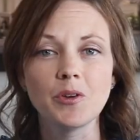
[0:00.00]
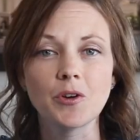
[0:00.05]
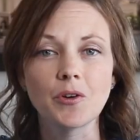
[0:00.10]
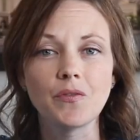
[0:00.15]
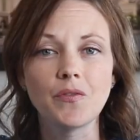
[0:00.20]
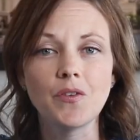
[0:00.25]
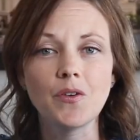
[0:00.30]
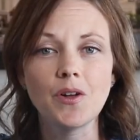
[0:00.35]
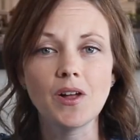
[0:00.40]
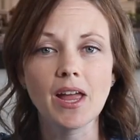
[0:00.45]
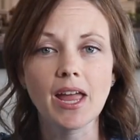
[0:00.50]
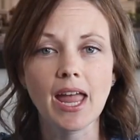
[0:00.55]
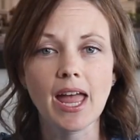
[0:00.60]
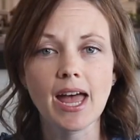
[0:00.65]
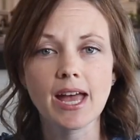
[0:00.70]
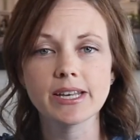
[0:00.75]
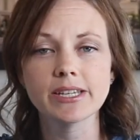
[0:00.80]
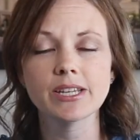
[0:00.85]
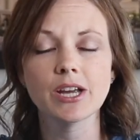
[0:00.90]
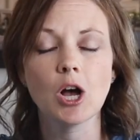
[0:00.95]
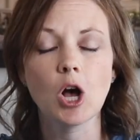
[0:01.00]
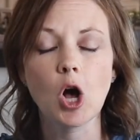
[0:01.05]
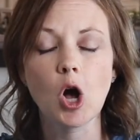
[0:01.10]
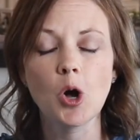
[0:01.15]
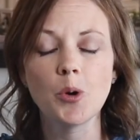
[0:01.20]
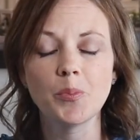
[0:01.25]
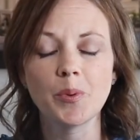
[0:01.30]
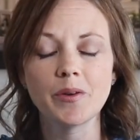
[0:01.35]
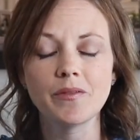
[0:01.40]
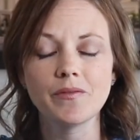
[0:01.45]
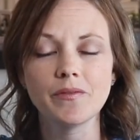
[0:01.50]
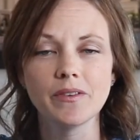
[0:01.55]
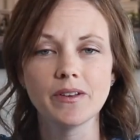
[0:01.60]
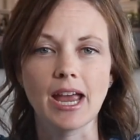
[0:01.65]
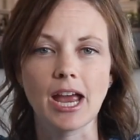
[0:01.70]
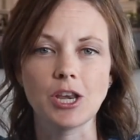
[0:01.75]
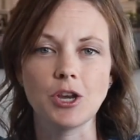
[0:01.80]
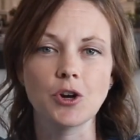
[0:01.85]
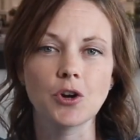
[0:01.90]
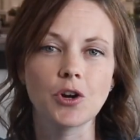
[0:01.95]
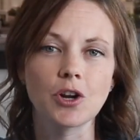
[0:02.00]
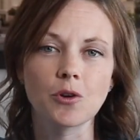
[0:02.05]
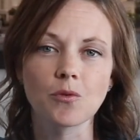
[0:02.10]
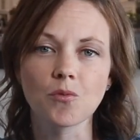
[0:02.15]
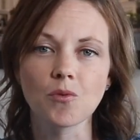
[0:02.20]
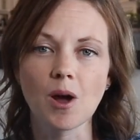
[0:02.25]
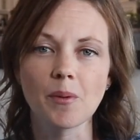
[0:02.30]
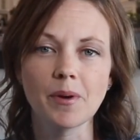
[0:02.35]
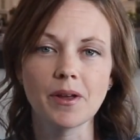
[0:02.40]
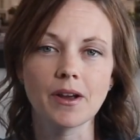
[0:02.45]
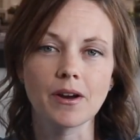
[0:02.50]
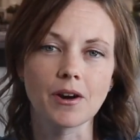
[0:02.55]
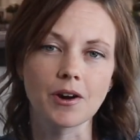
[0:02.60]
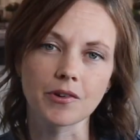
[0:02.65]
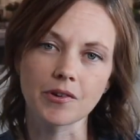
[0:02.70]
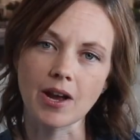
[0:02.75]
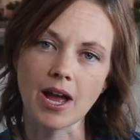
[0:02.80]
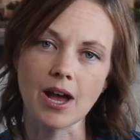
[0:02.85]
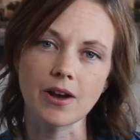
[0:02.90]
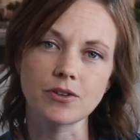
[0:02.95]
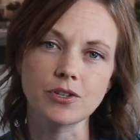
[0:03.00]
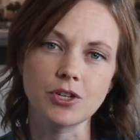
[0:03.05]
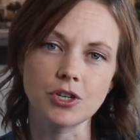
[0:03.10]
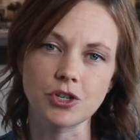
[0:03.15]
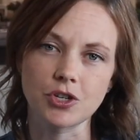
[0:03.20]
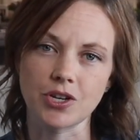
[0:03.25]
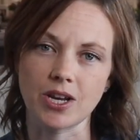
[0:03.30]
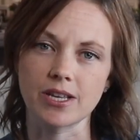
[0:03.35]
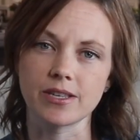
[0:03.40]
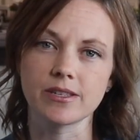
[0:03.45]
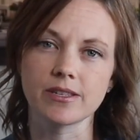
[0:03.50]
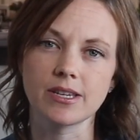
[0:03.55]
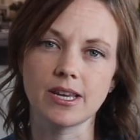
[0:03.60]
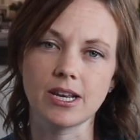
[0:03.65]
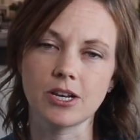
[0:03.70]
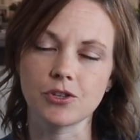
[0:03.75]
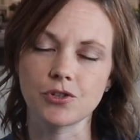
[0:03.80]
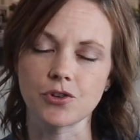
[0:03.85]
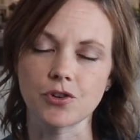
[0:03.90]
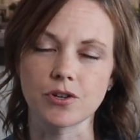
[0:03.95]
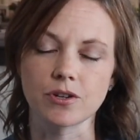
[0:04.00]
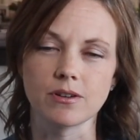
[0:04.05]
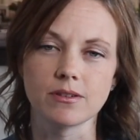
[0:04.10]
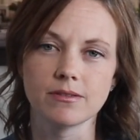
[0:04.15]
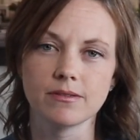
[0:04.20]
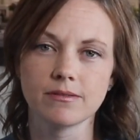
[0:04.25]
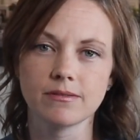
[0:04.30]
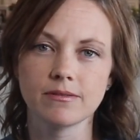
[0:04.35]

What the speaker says: your full hand open and you're going to rub it around your chest in a circle.